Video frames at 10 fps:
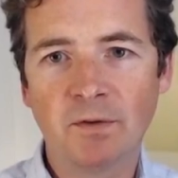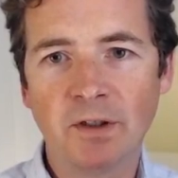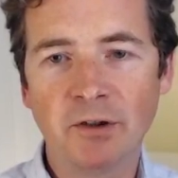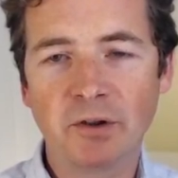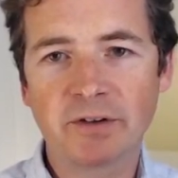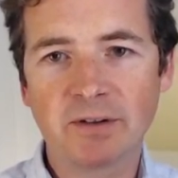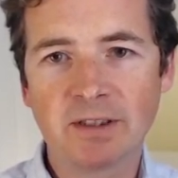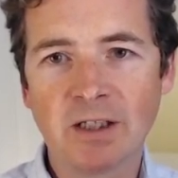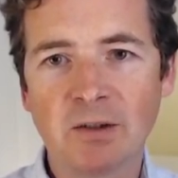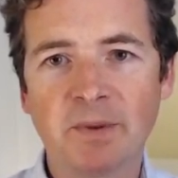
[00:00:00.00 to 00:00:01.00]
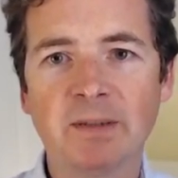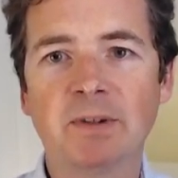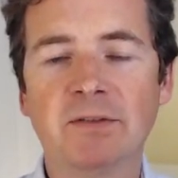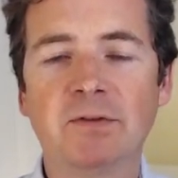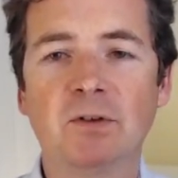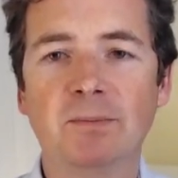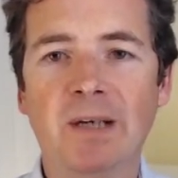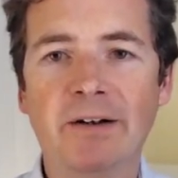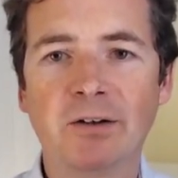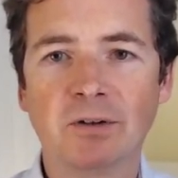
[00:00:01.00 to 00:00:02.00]
prefer not to tell people if you're
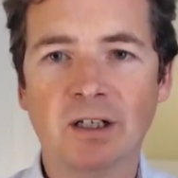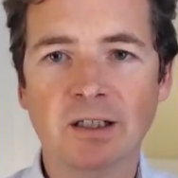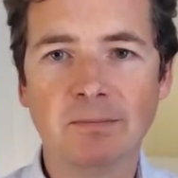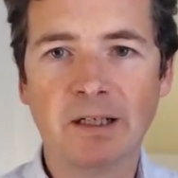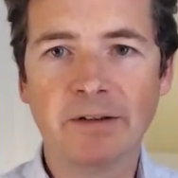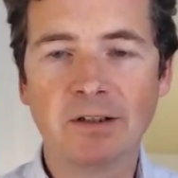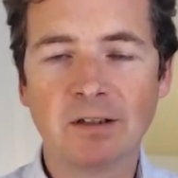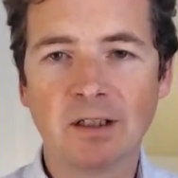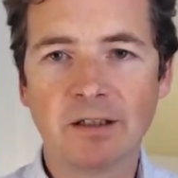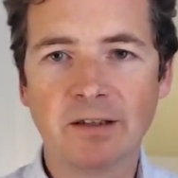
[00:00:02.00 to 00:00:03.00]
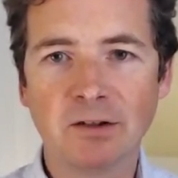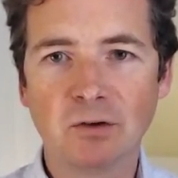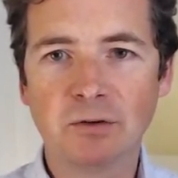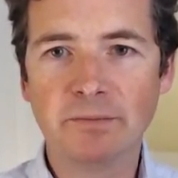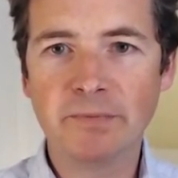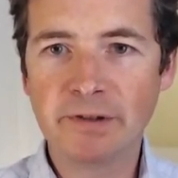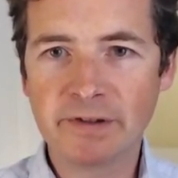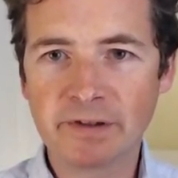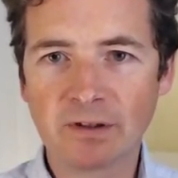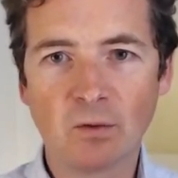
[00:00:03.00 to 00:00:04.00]
married or unmarried, then you're
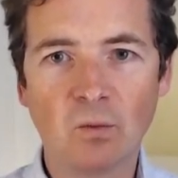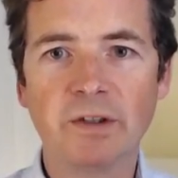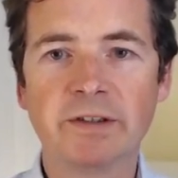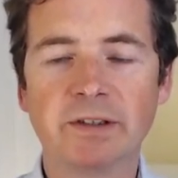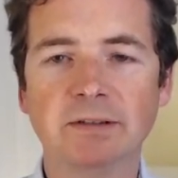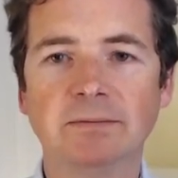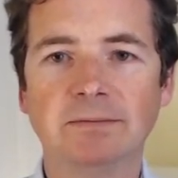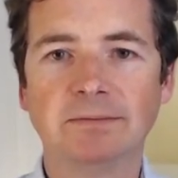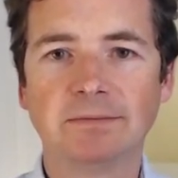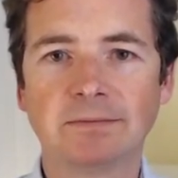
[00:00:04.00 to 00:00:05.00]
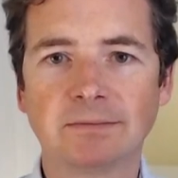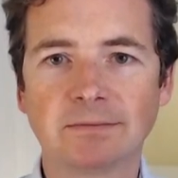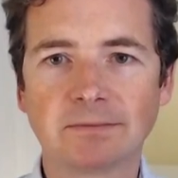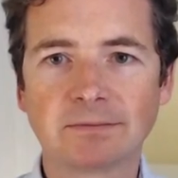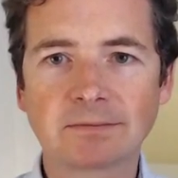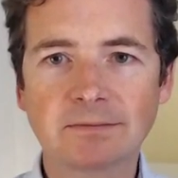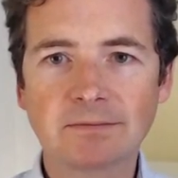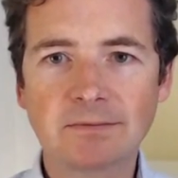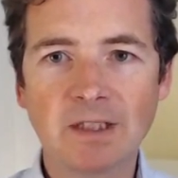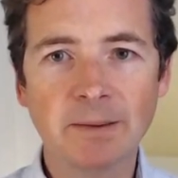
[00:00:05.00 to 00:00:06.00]
Ms. Watson.
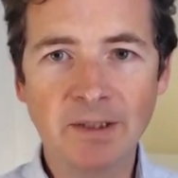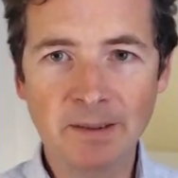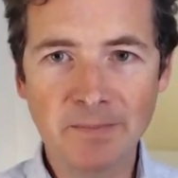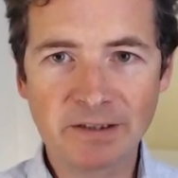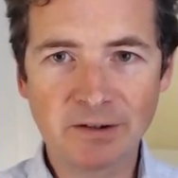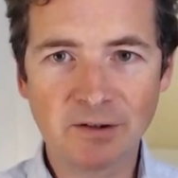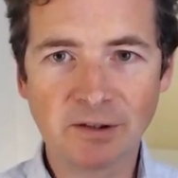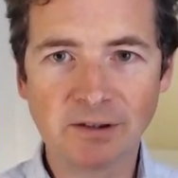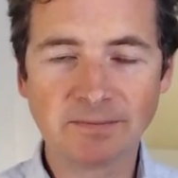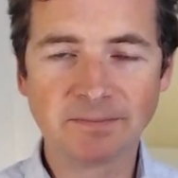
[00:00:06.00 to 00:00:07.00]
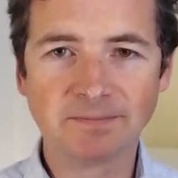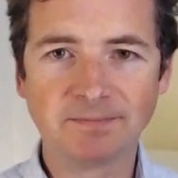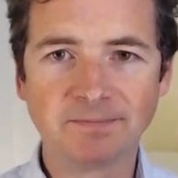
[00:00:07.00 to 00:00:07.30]
But I'm Mr. Doyle.